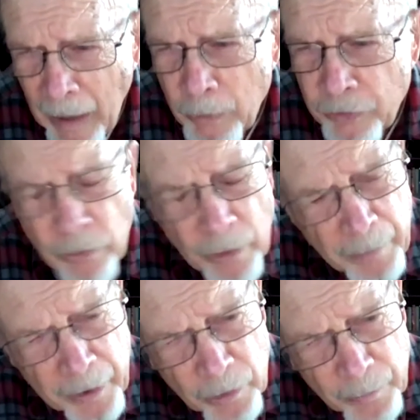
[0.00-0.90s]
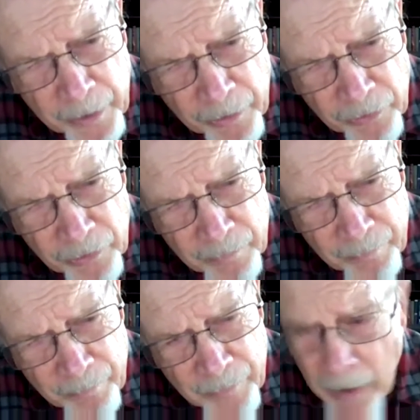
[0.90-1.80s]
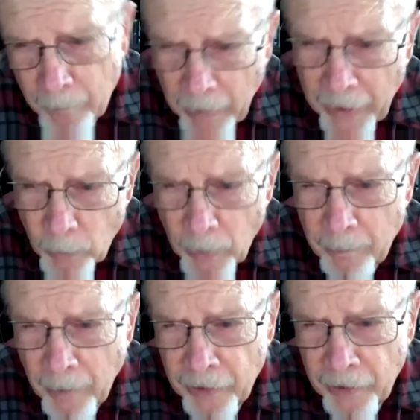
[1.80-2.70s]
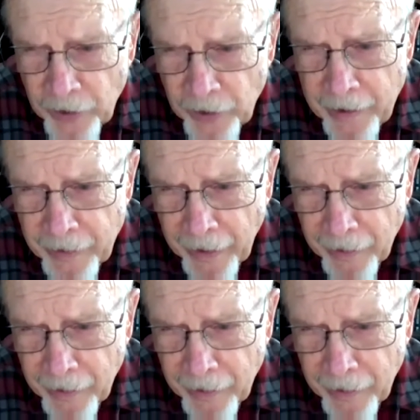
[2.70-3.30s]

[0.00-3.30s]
I was showing my humanness. By the way, my saying